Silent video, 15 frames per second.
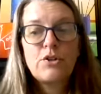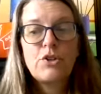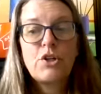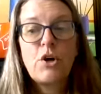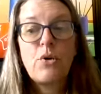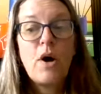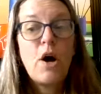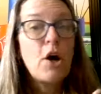
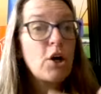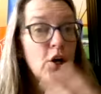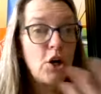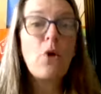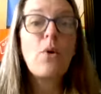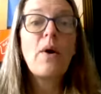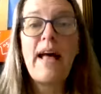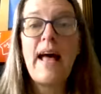So
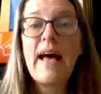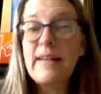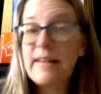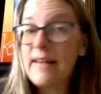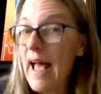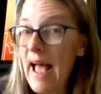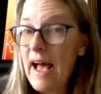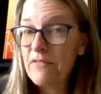go ahead
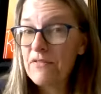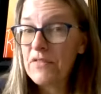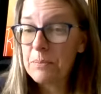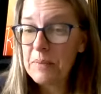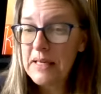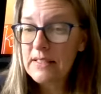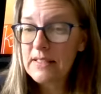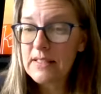and have the
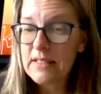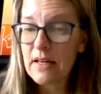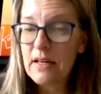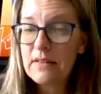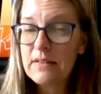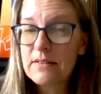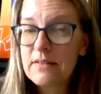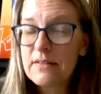
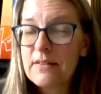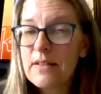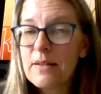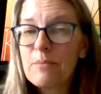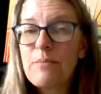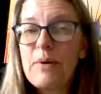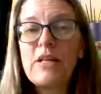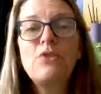pizza,
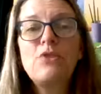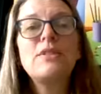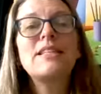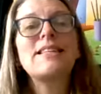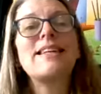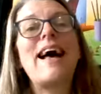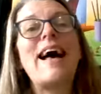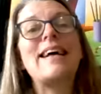but use
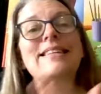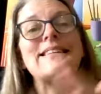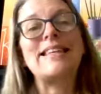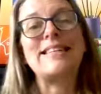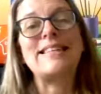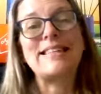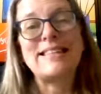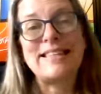it as a